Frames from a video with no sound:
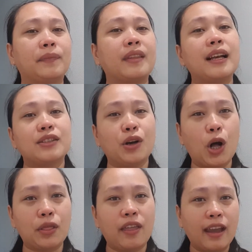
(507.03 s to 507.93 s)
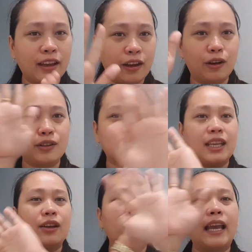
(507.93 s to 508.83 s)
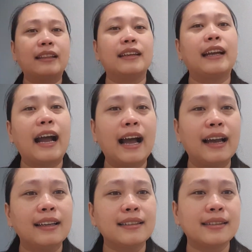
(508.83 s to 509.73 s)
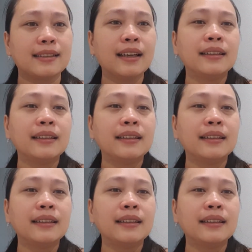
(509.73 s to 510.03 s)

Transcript: That's all. Thank you. See you later, guys.